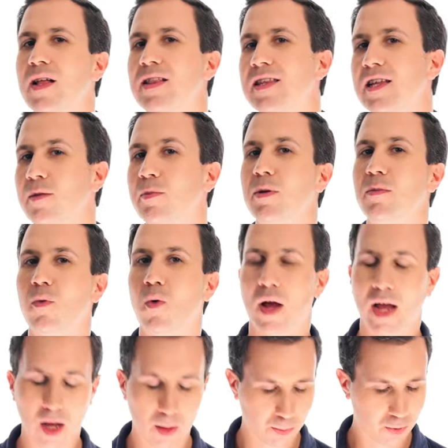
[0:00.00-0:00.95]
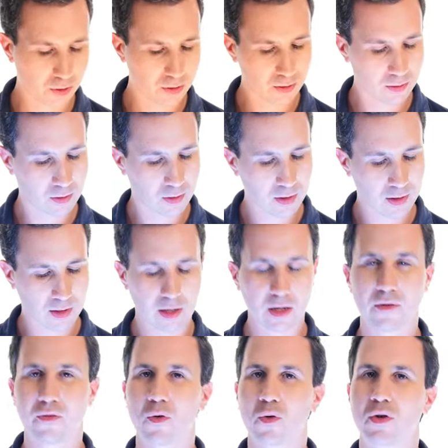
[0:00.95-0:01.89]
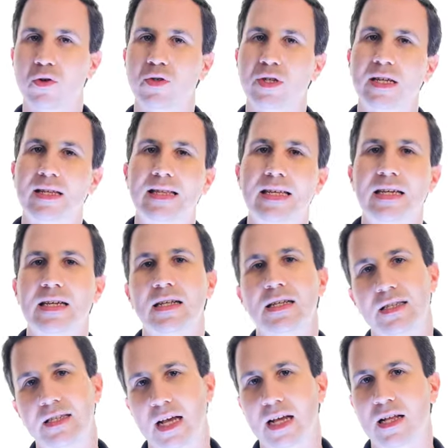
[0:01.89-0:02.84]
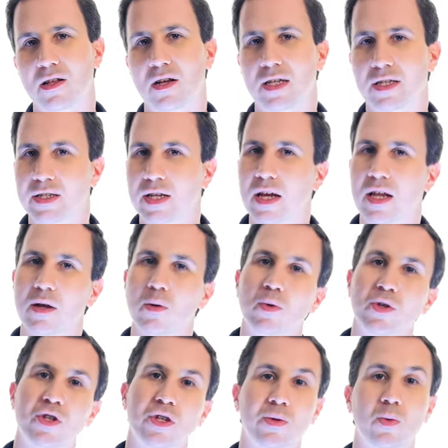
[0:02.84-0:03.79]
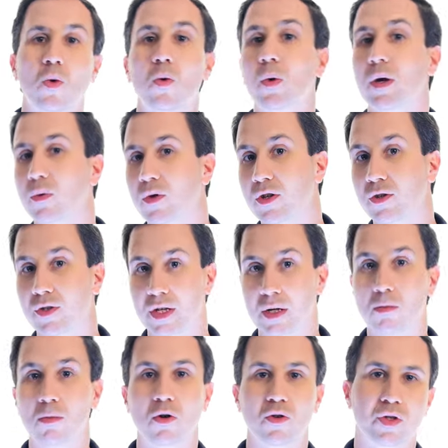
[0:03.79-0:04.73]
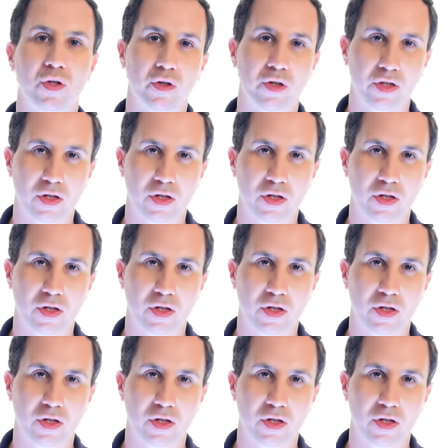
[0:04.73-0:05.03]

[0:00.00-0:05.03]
a little bit more output if you're using the daylight setting, which is what we were using most of the